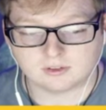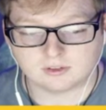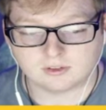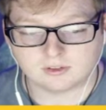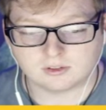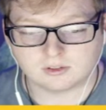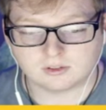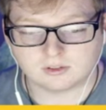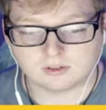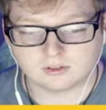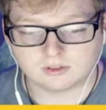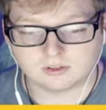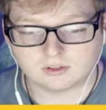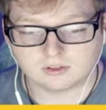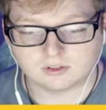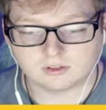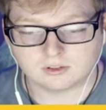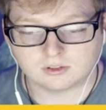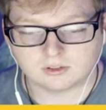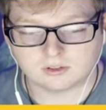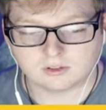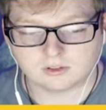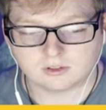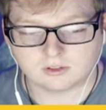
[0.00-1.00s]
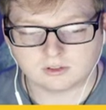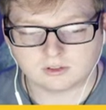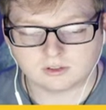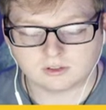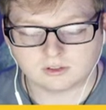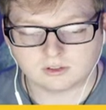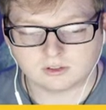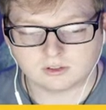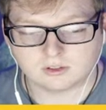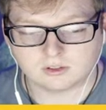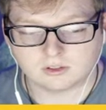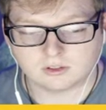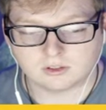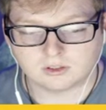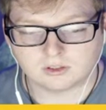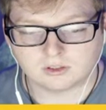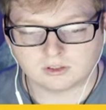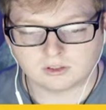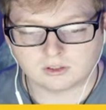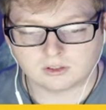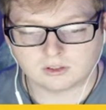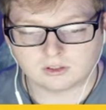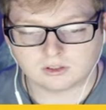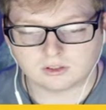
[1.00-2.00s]

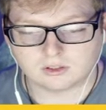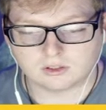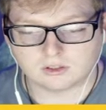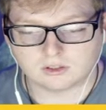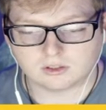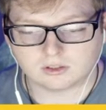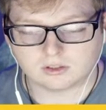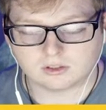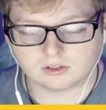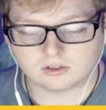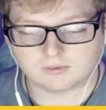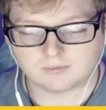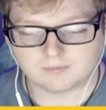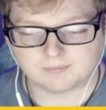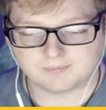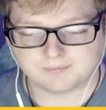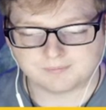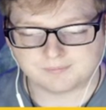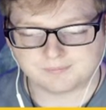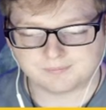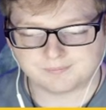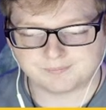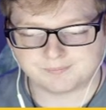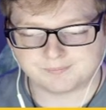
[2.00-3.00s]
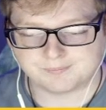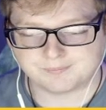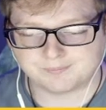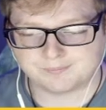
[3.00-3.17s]
No one is speaking in this clip.